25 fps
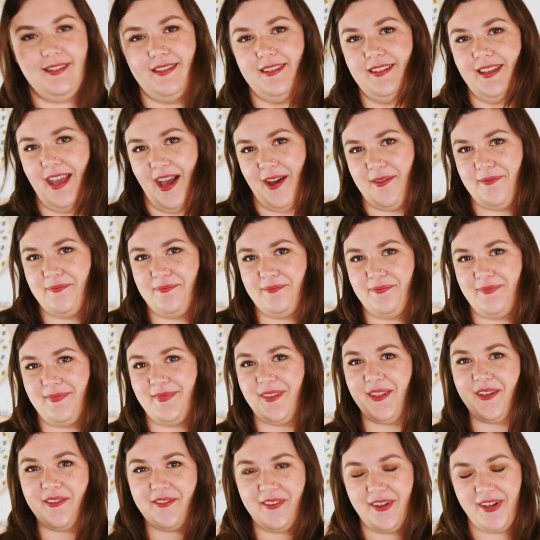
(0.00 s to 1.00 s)
Yeah,
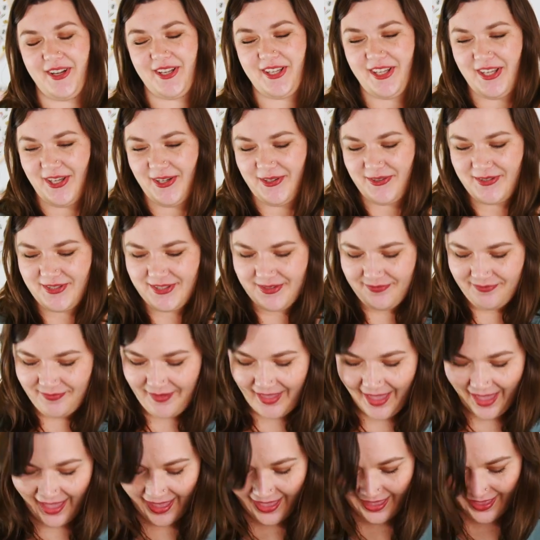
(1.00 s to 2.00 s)
very cute.
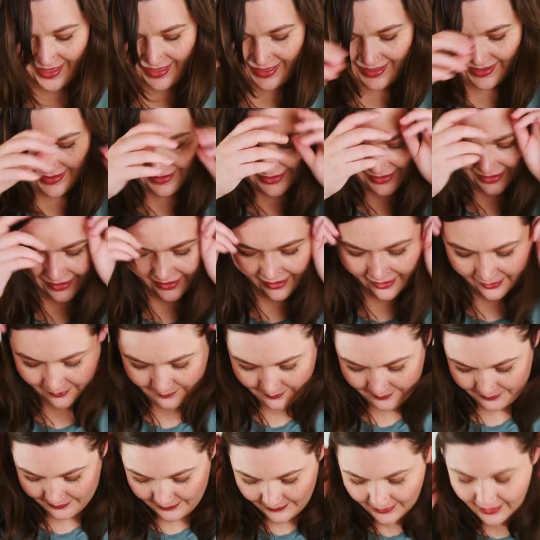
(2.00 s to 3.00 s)

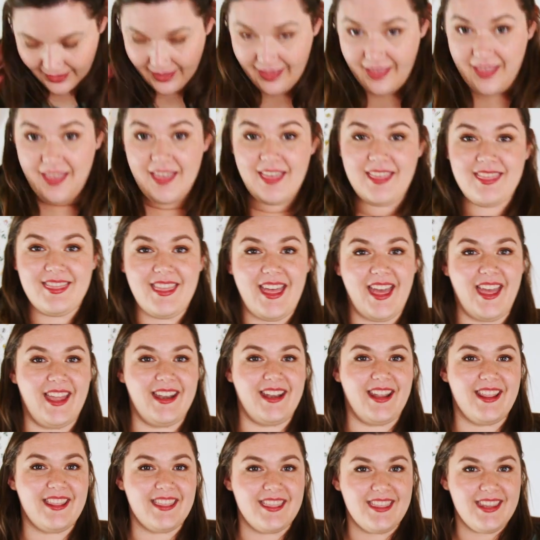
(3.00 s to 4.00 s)
And
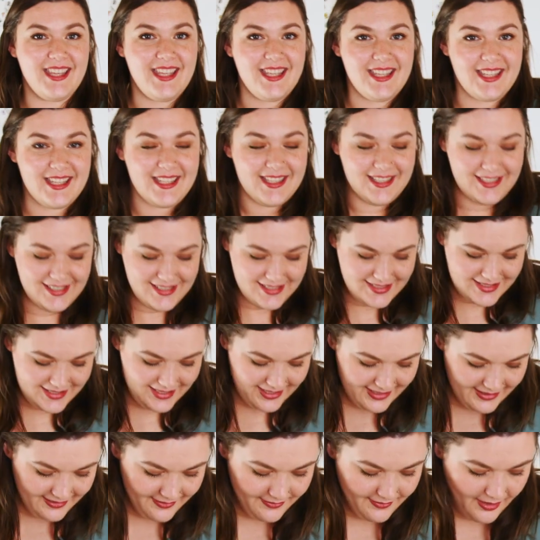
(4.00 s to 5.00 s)
then these,
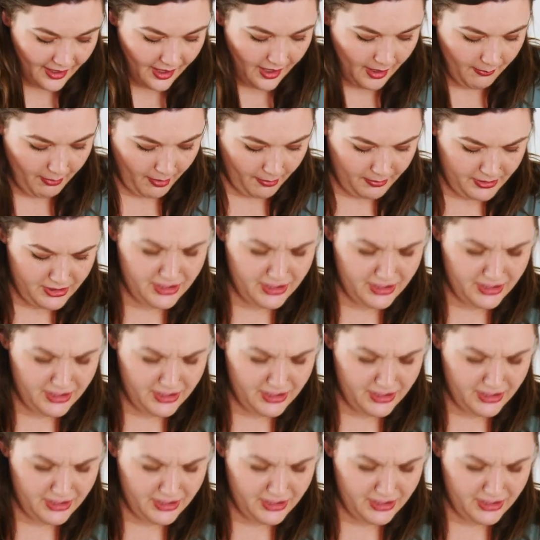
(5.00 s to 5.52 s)
I probably